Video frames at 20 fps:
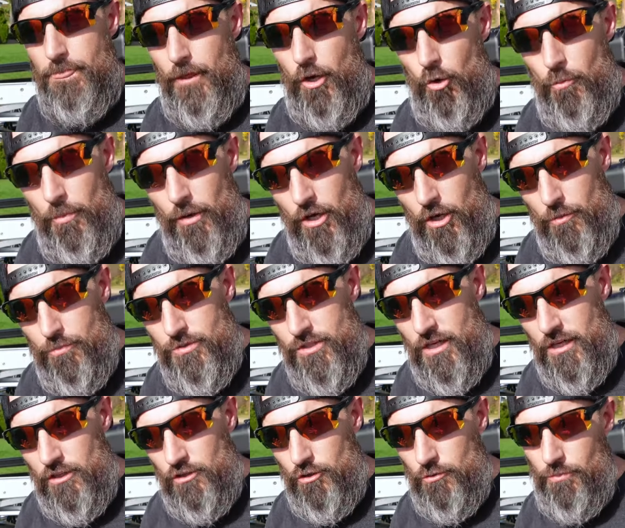I hope I helped you
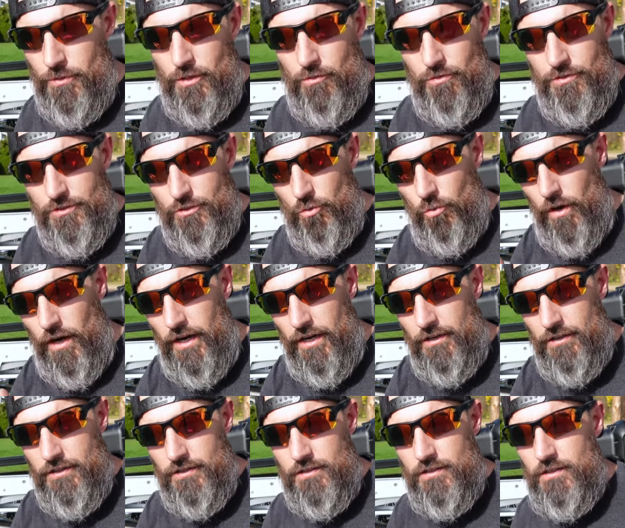out a little bit with the
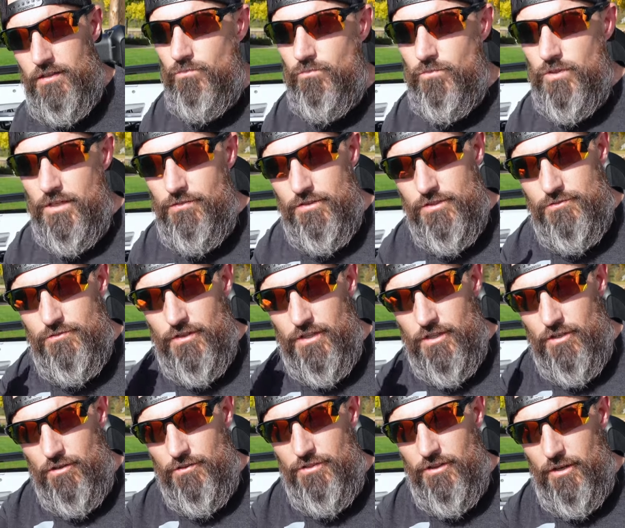wiring. Give this
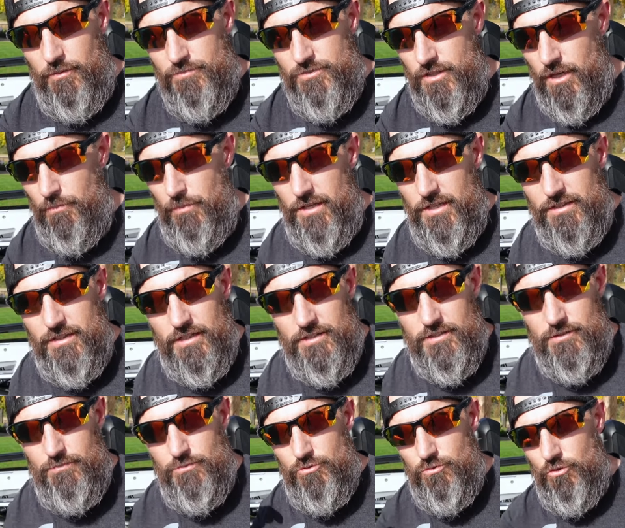video a thumbs up, hit that
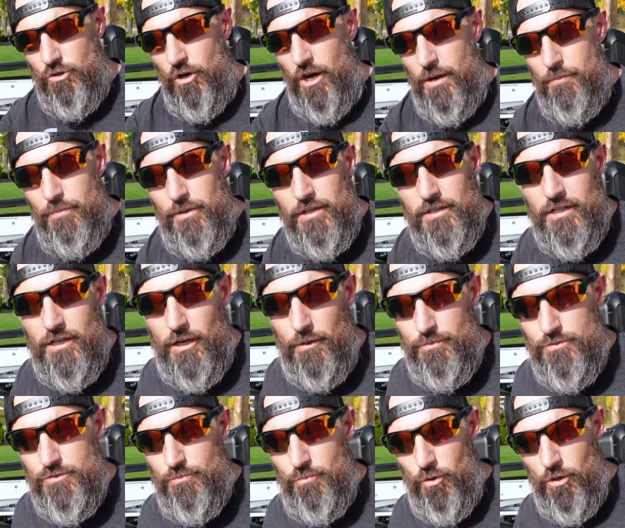subscribe button to
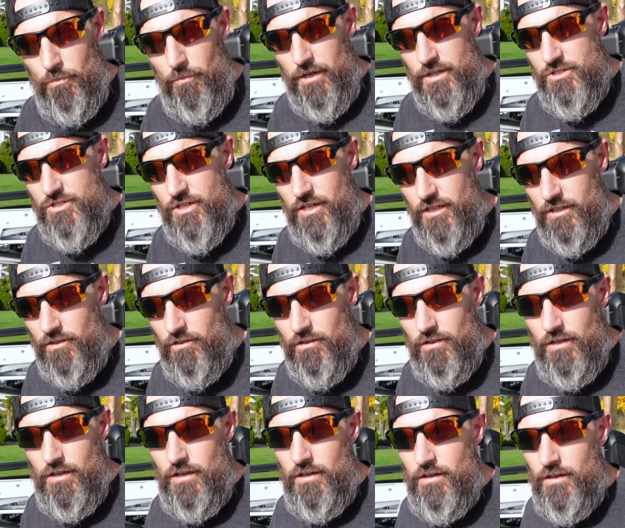help support my channel.
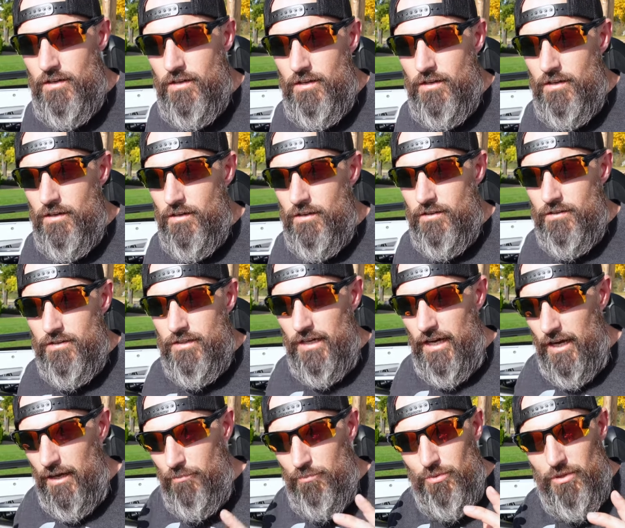
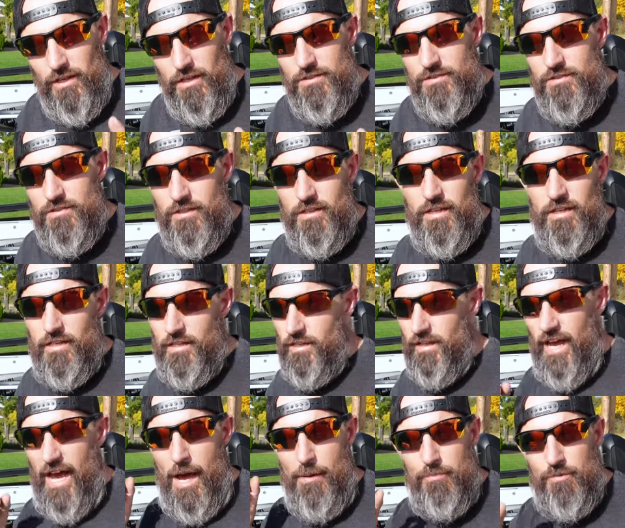God bless and
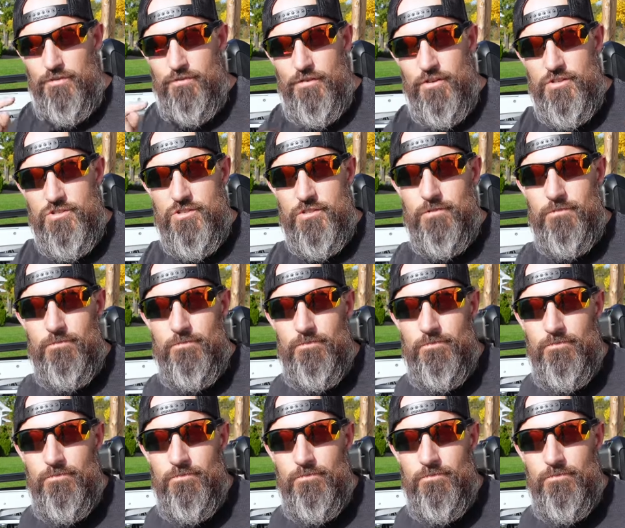happy fishing.